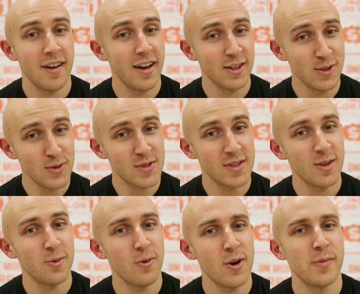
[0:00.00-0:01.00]
not used to
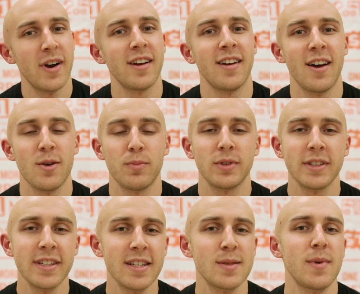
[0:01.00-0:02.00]
the warm right now,
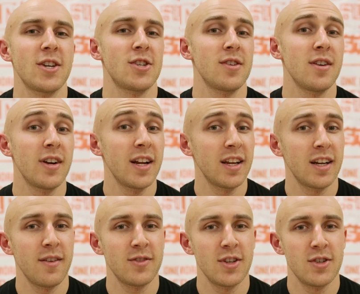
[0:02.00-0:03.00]
please make sure you're getting
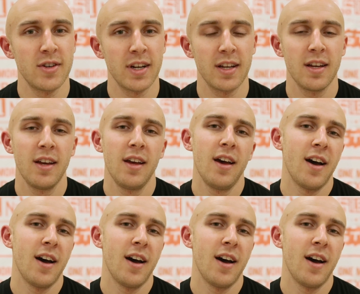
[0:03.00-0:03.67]
enough to drink.